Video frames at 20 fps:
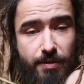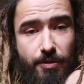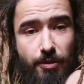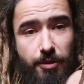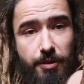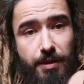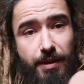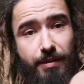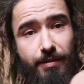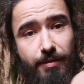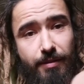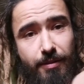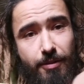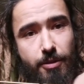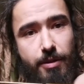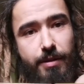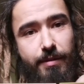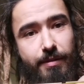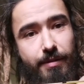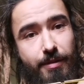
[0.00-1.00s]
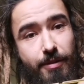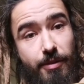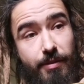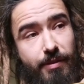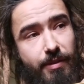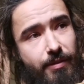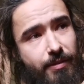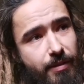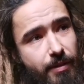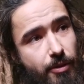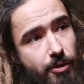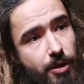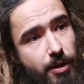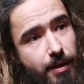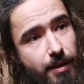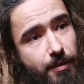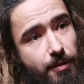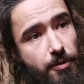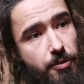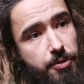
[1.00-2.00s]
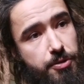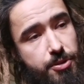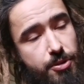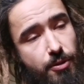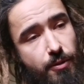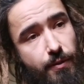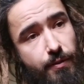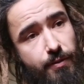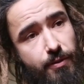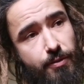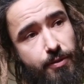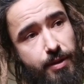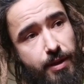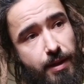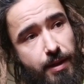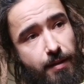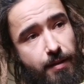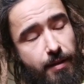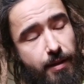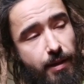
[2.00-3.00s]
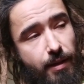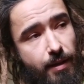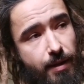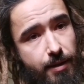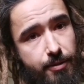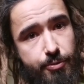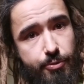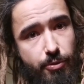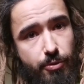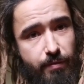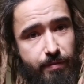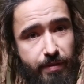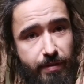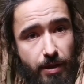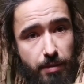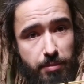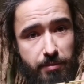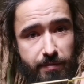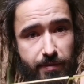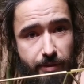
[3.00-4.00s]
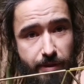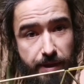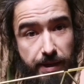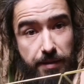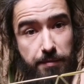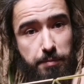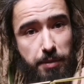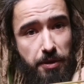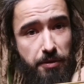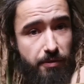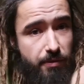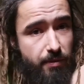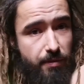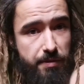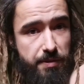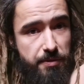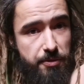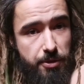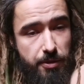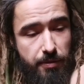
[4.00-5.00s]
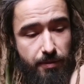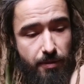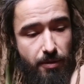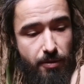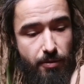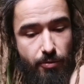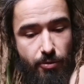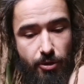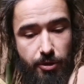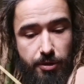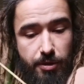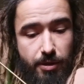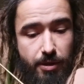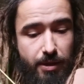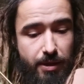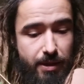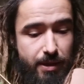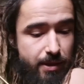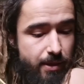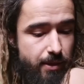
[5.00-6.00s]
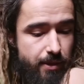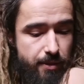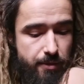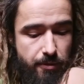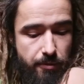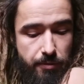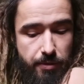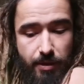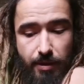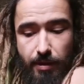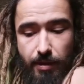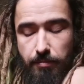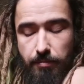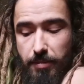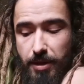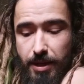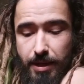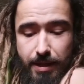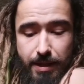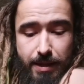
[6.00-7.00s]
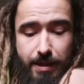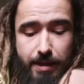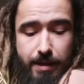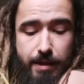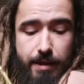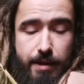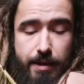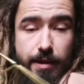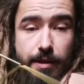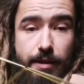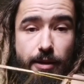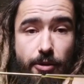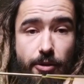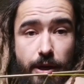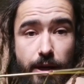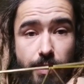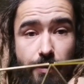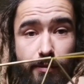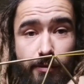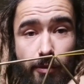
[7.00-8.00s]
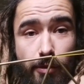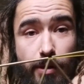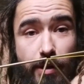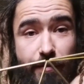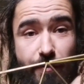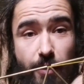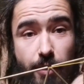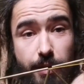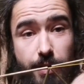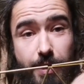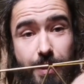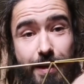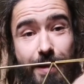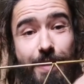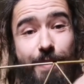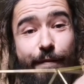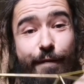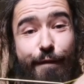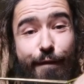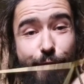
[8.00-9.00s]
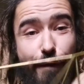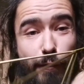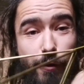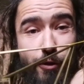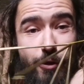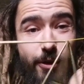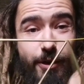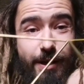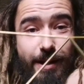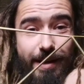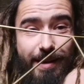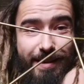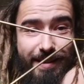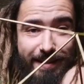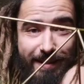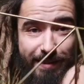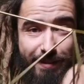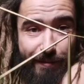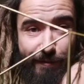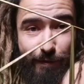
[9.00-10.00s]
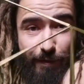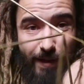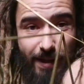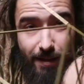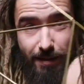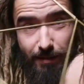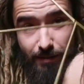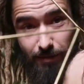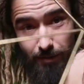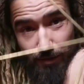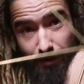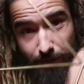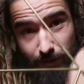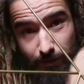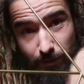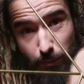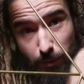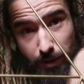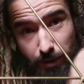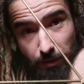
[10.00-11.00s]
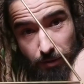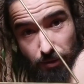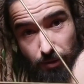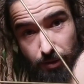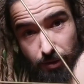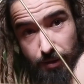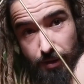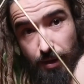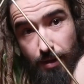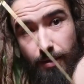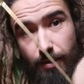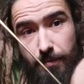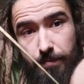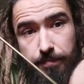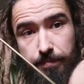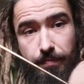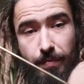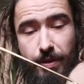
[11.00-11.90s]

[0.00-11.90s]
not necessar necessarily a good choice to take a natural fiber for that because it's just gonna rot in no time okay so I've got four fingers on this one corner here